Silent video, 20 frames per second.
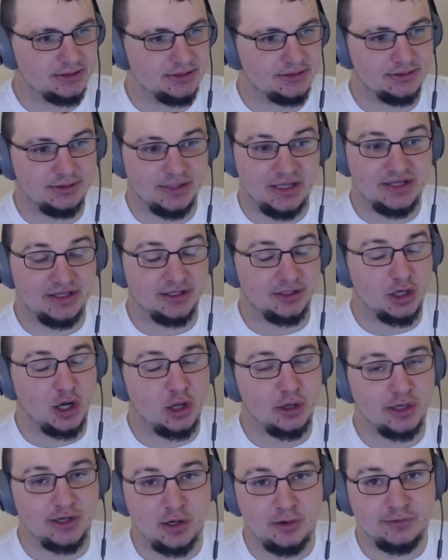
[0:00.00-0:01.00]
he can call
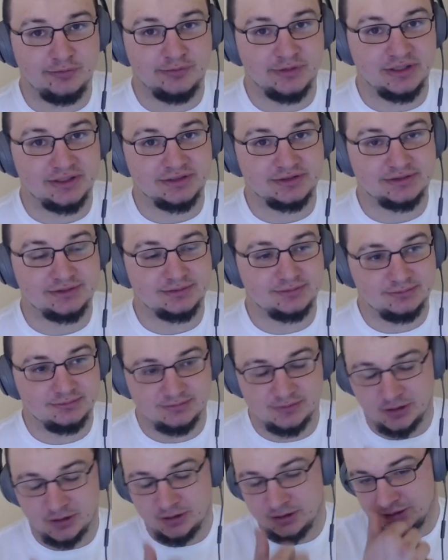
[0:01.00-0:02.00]
an offense.
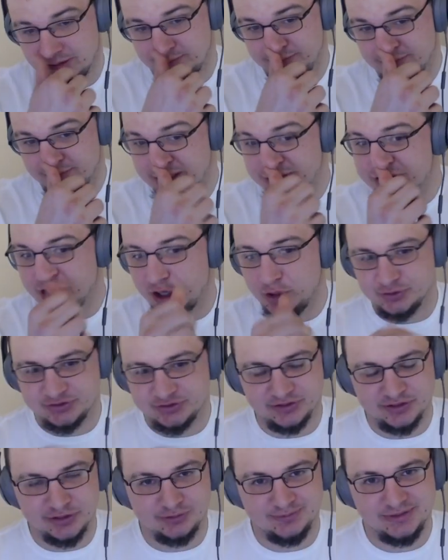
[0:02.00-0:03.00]
He talks a
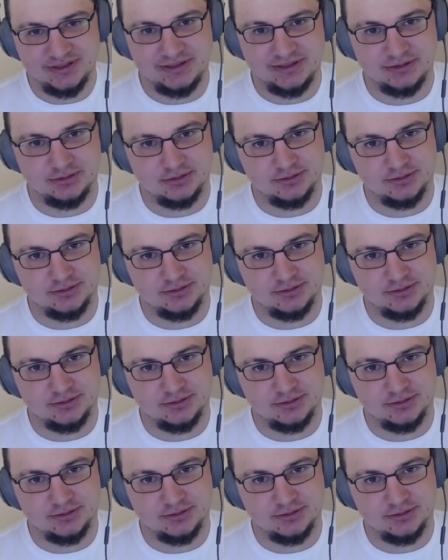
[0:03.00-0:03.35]
little bit,